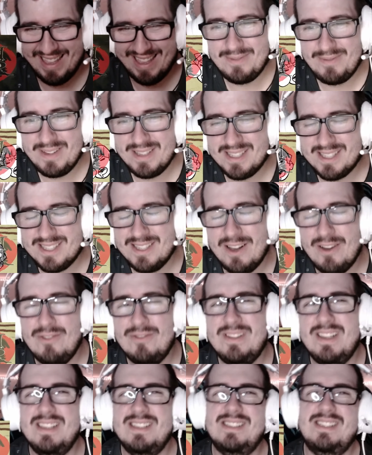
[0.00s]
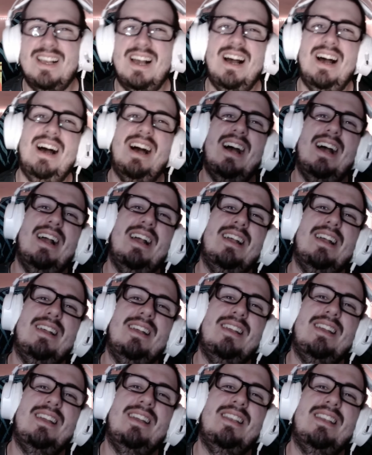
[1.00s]
He saw this guy
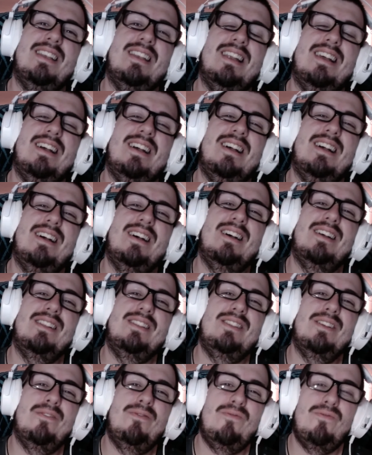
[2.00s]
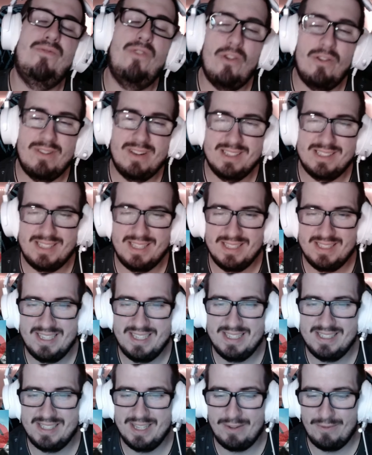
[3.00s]
in the forest in
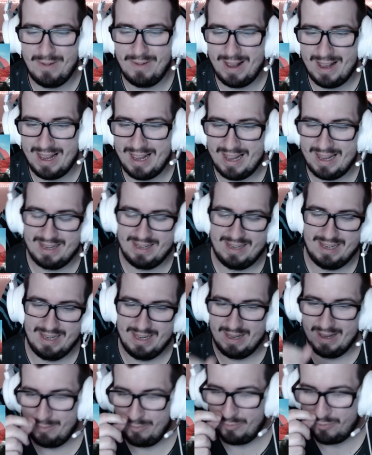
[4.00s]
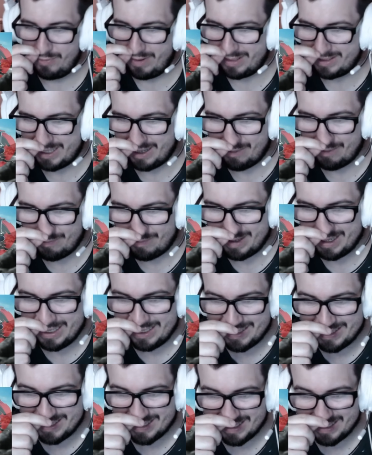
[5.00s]
season 1. Murata, right?